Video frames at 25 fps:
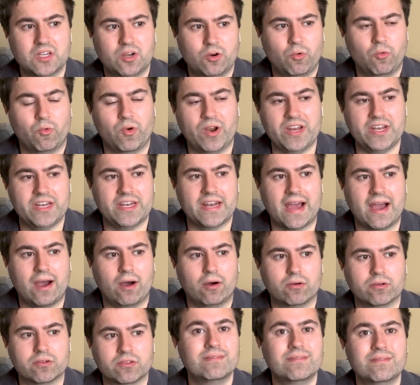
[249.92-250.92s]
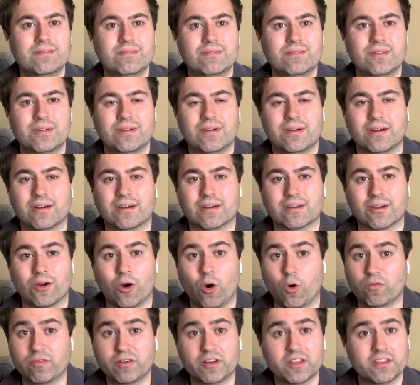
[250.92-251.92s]
written out
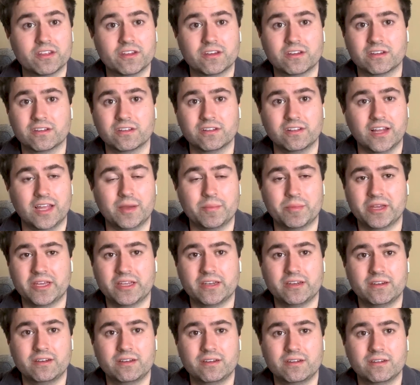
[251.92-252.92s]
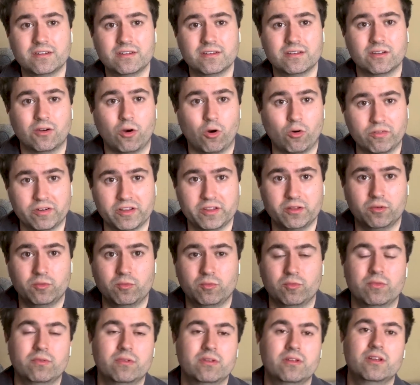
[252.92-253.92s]
over the limit, over
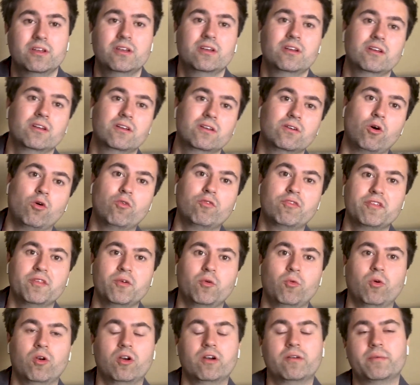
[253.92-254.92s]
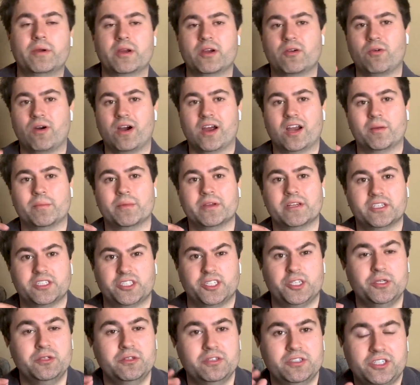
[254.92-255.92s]
the word requirement.
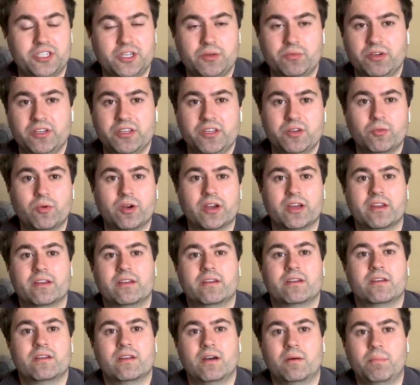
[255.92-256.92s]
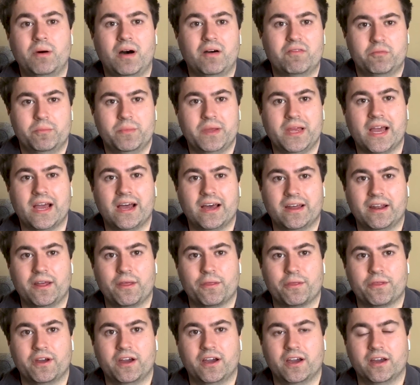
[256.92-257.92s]
She really went above and beyond. I
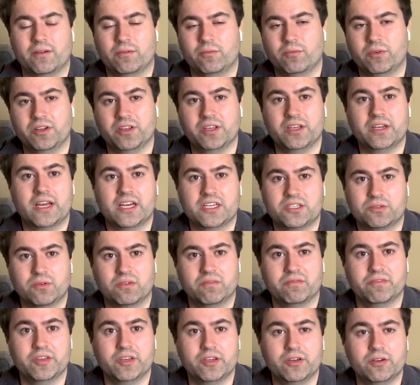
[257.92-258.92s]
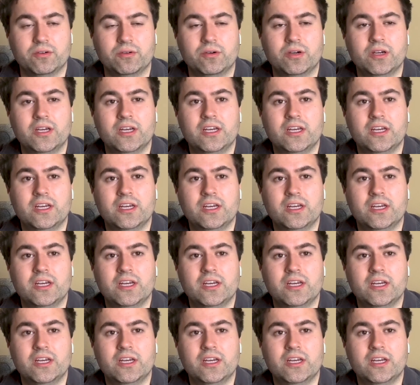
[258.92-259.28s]
thought, really nice review,